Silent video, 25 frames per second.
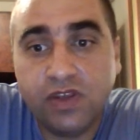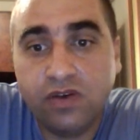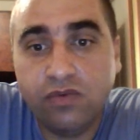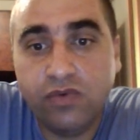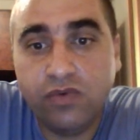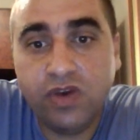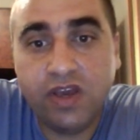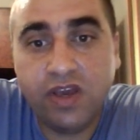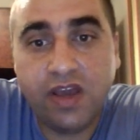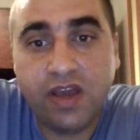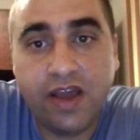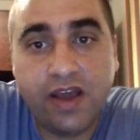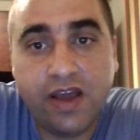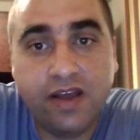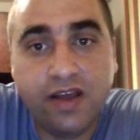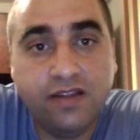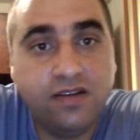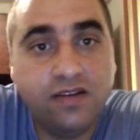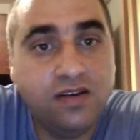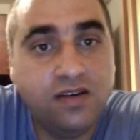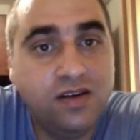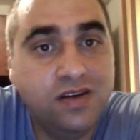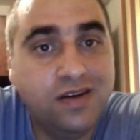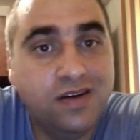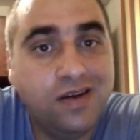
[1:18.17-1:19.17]
We had
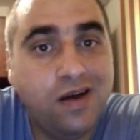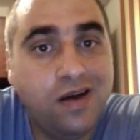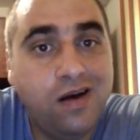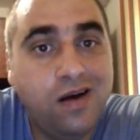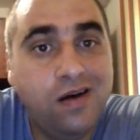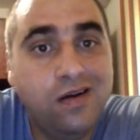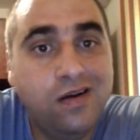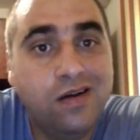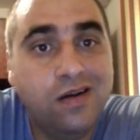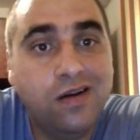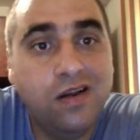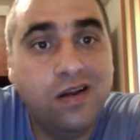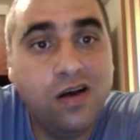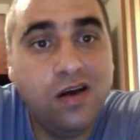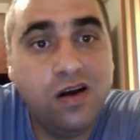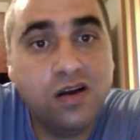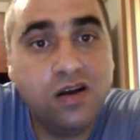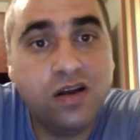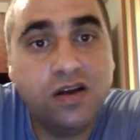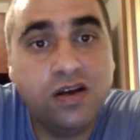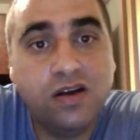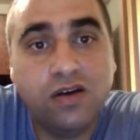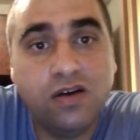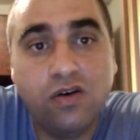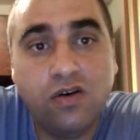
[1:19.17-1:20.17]
an
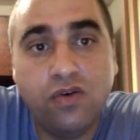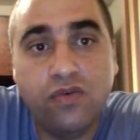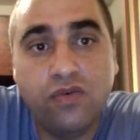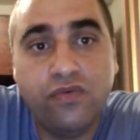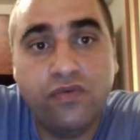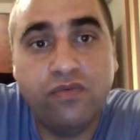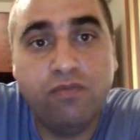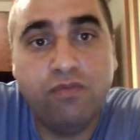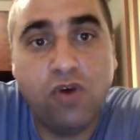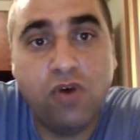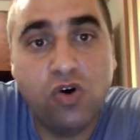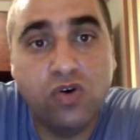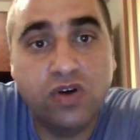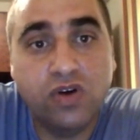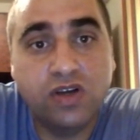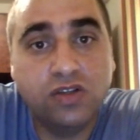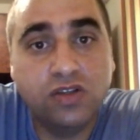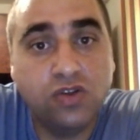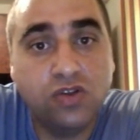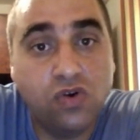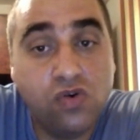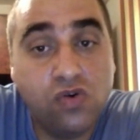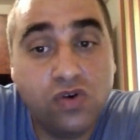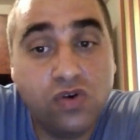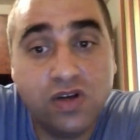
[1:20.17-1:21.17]
unlock of BONK
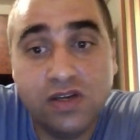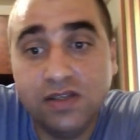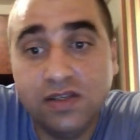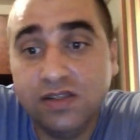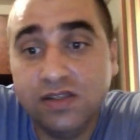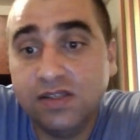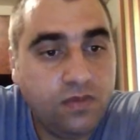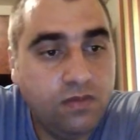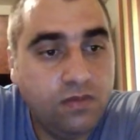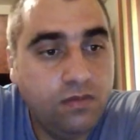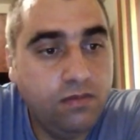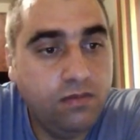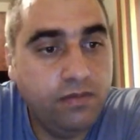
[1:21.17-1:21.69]
tokens.